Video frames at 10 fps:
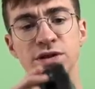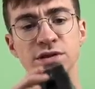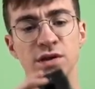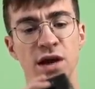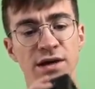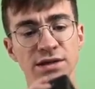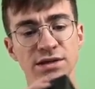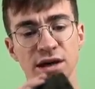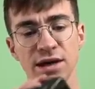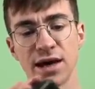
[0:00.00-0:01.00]
is
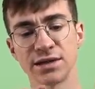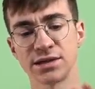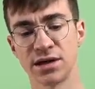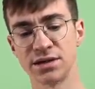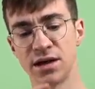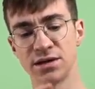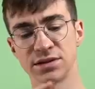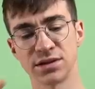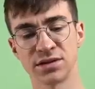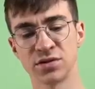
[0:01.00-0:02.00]
nice, I guess. It's
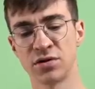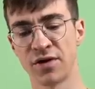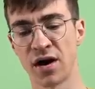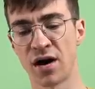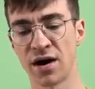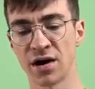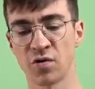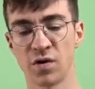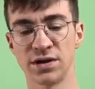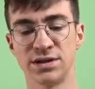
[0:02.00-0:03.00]
sort of a higher
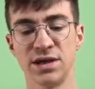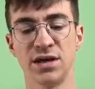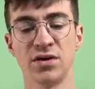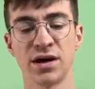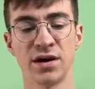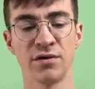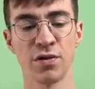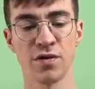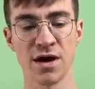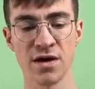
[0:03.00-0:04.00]
quality looking
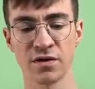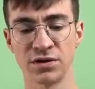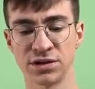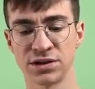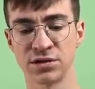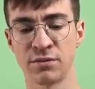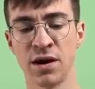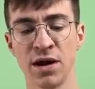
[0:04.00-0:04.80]
thing than just some